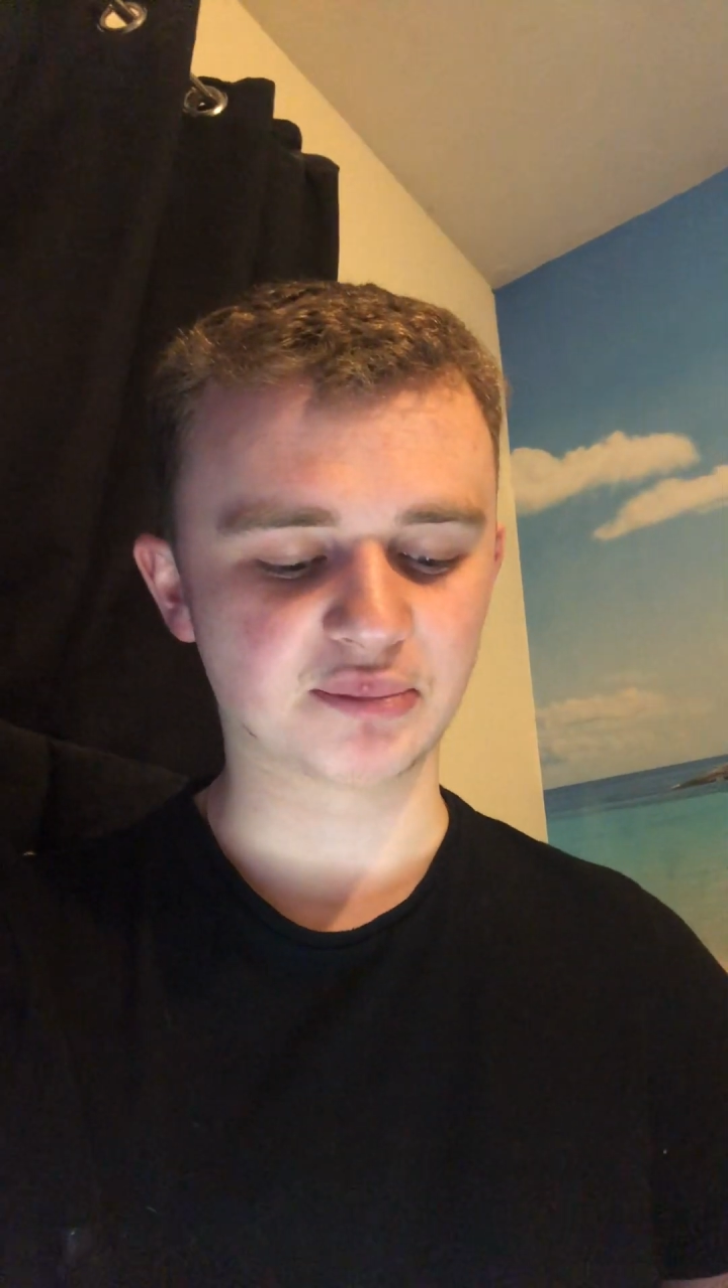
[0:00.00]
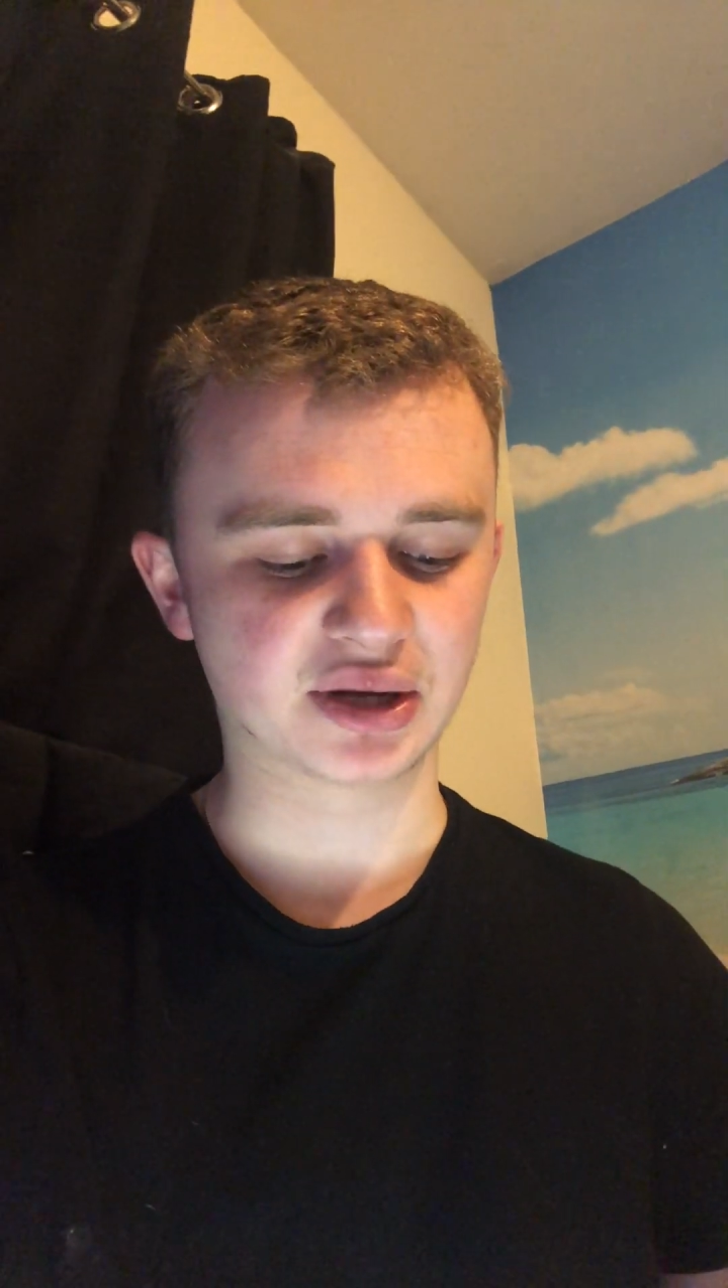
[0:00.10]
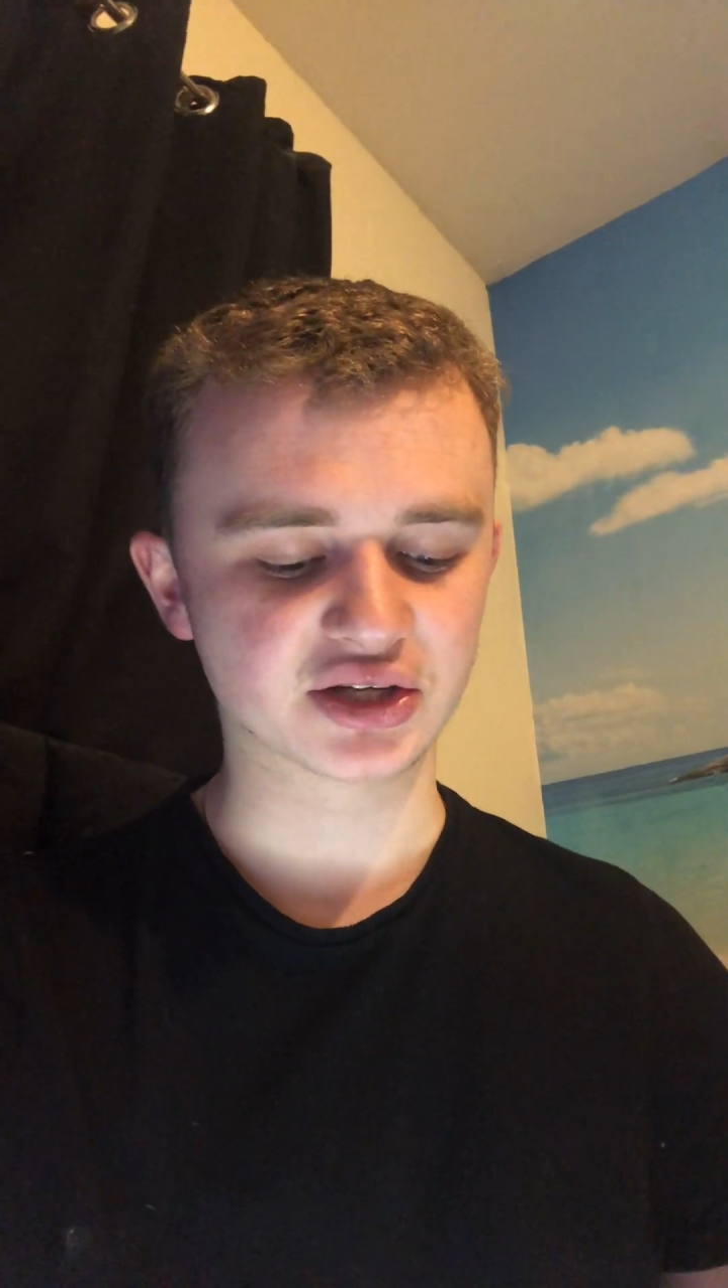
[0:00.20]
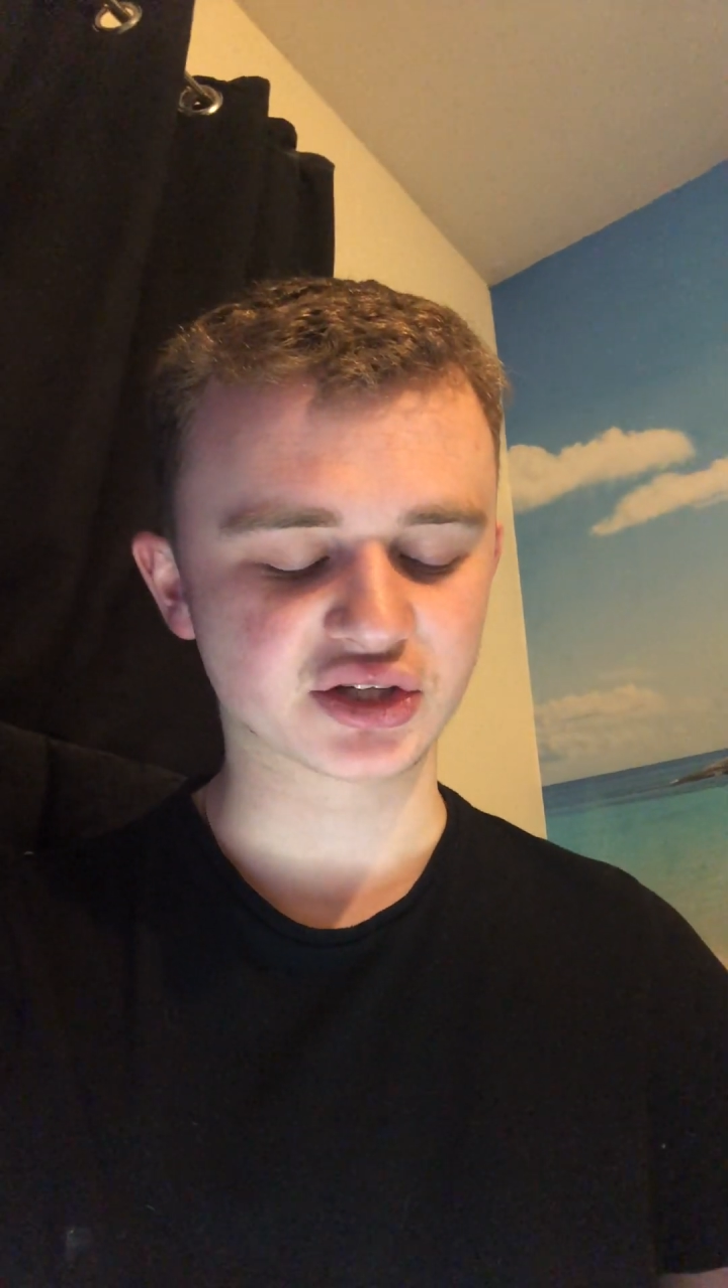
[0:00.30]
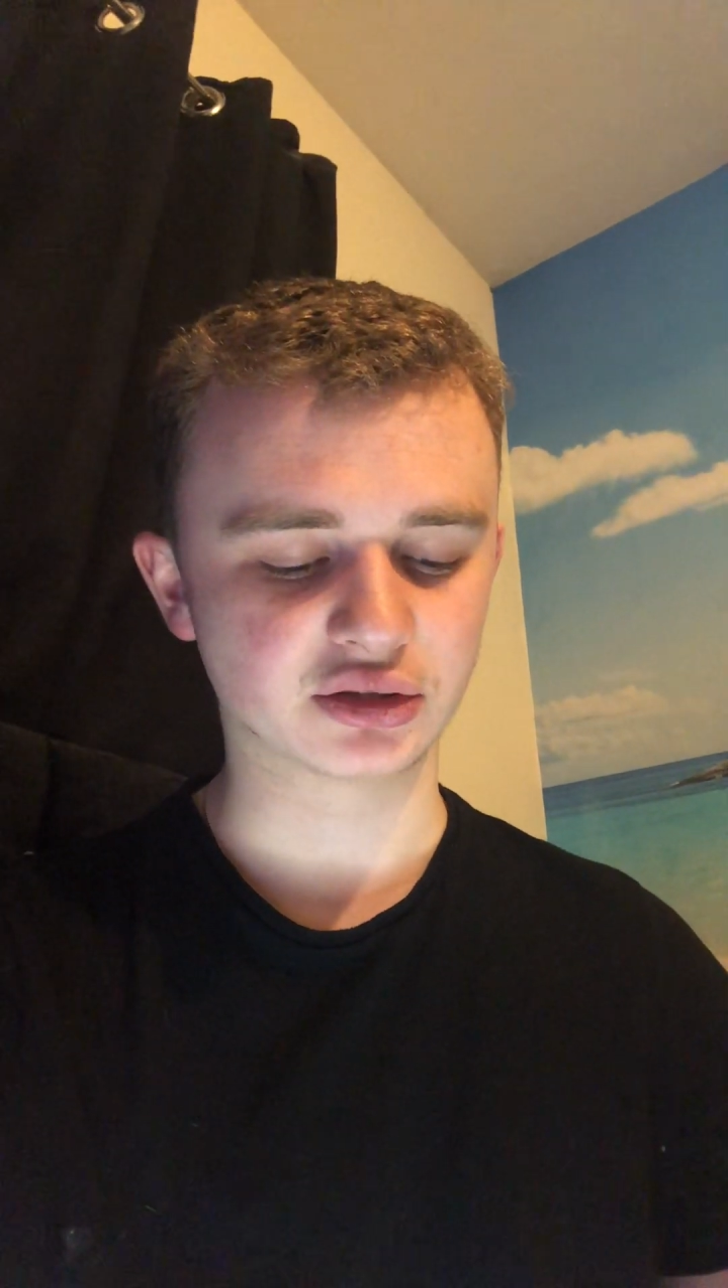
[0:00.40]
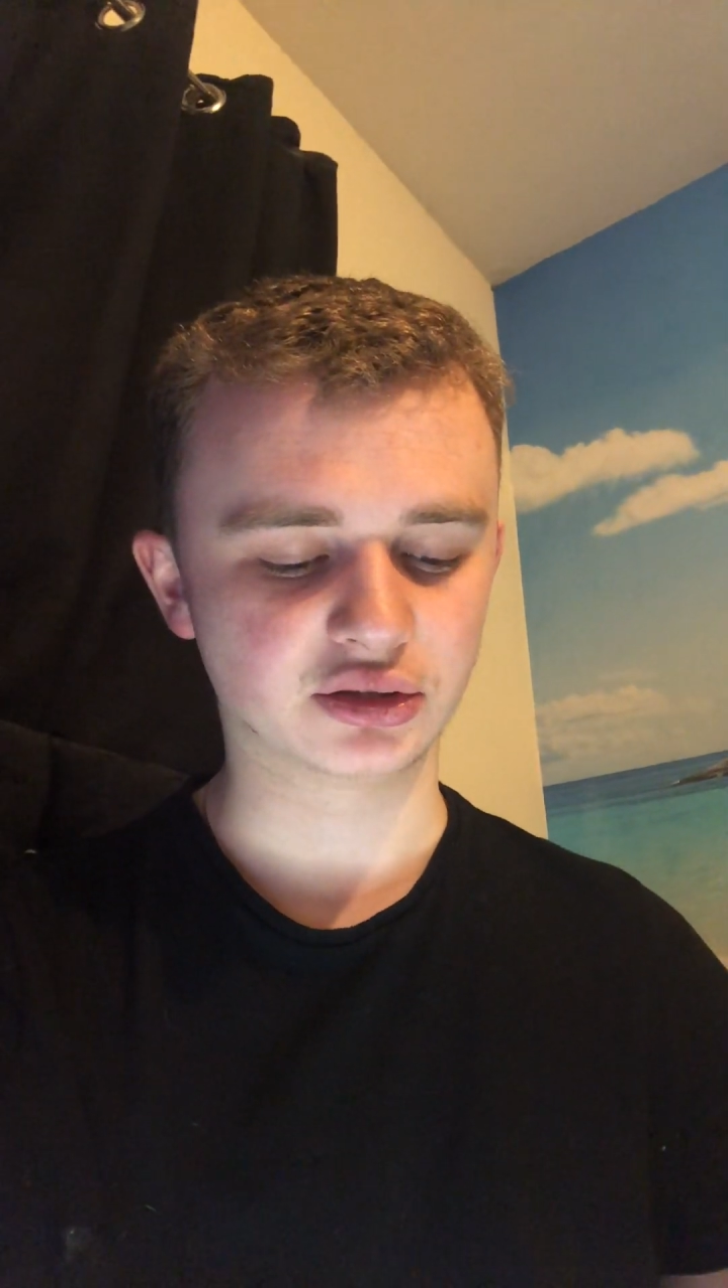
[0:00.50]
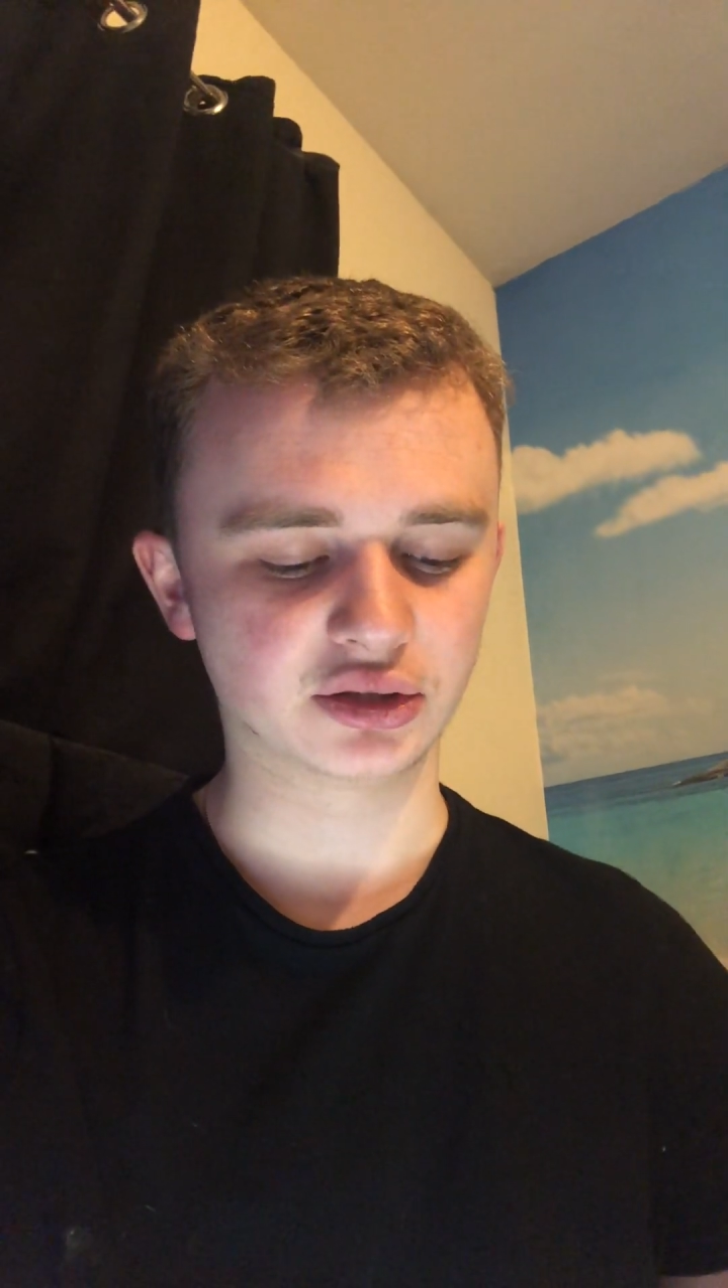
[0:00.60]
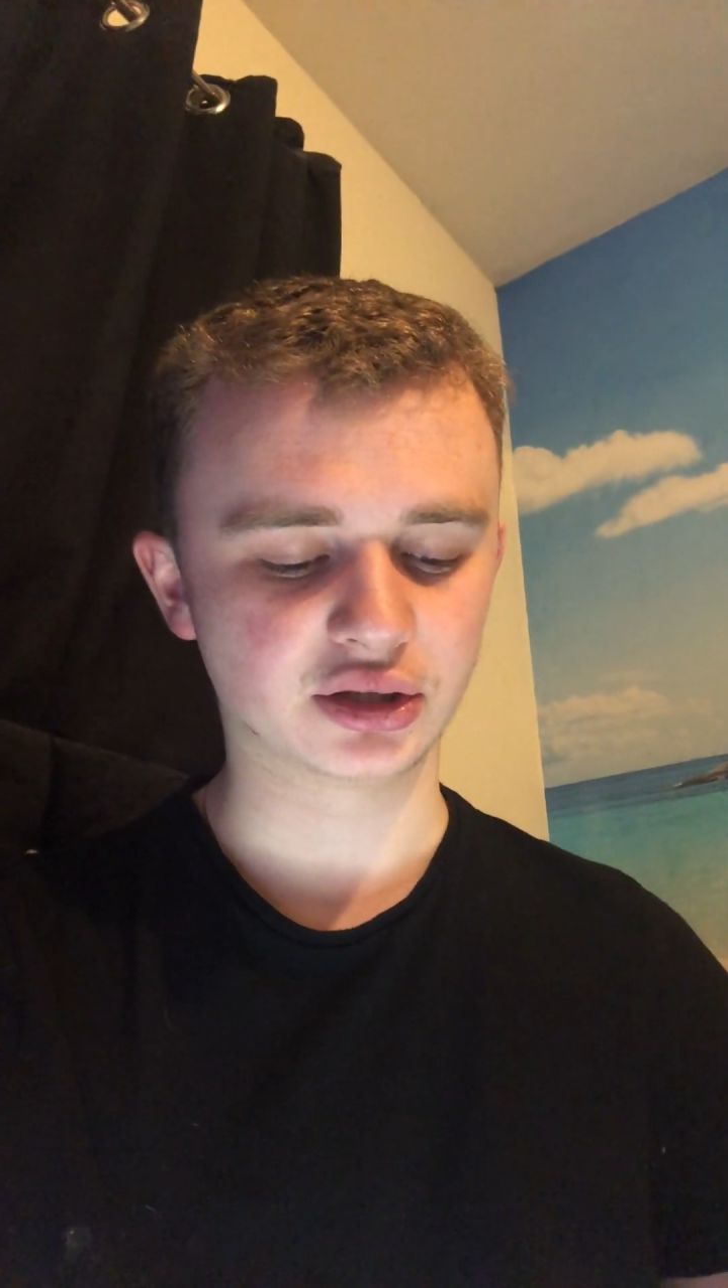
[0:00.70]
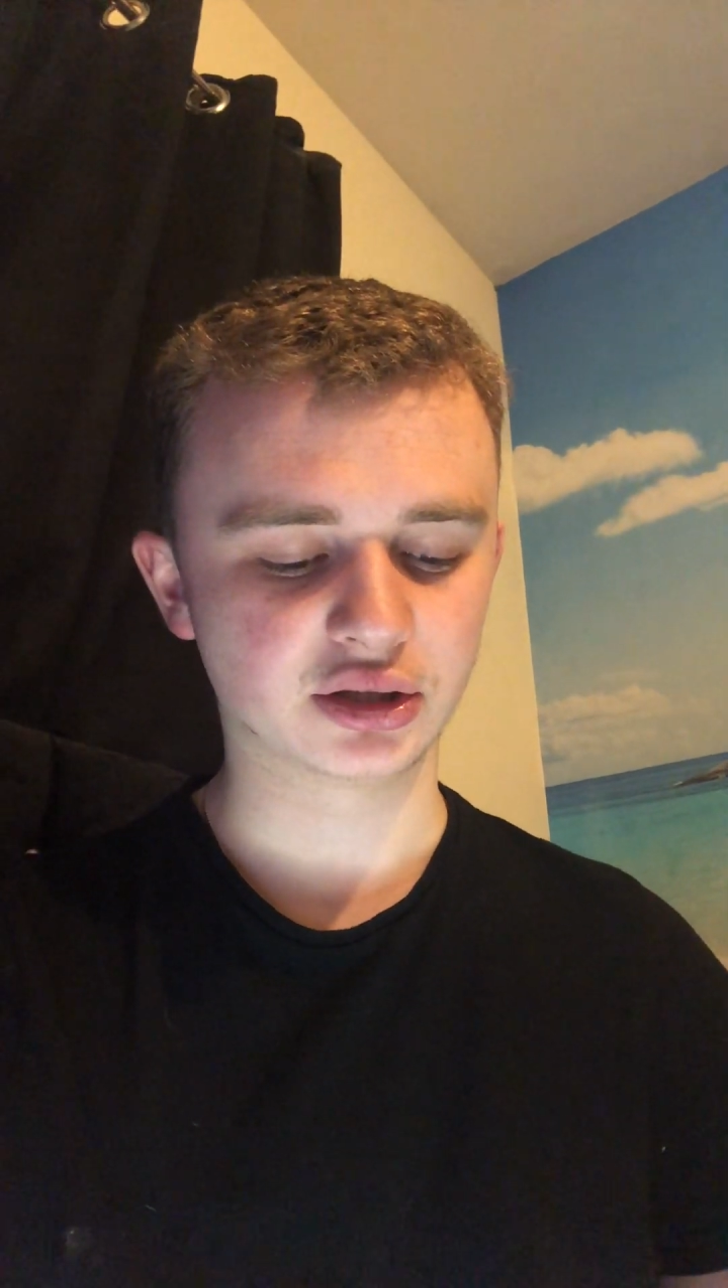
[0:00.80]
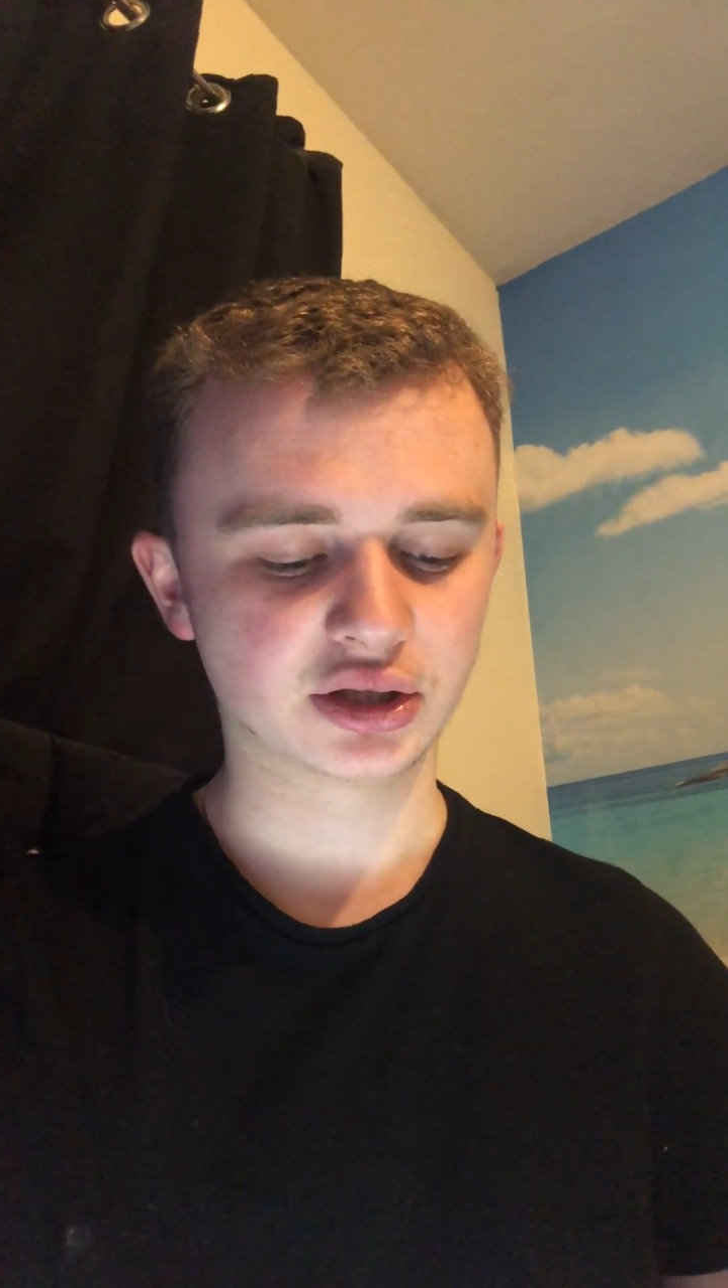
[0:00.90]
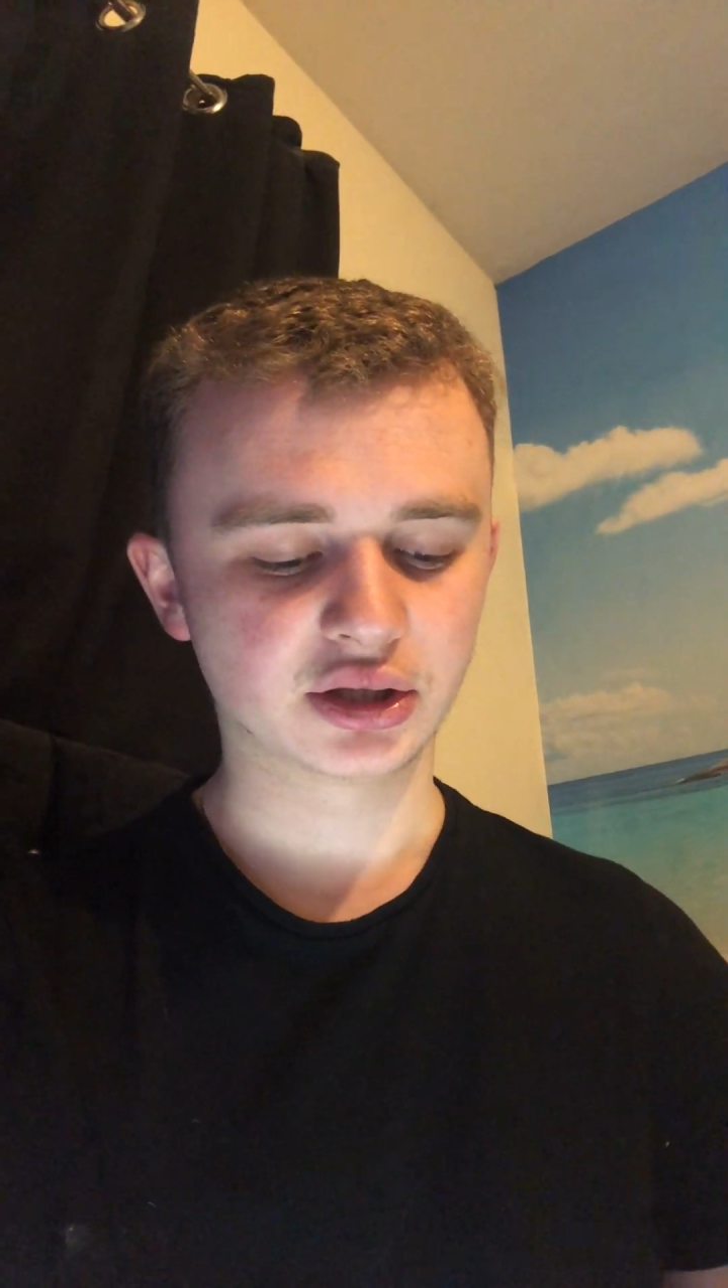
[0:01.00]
Barcelona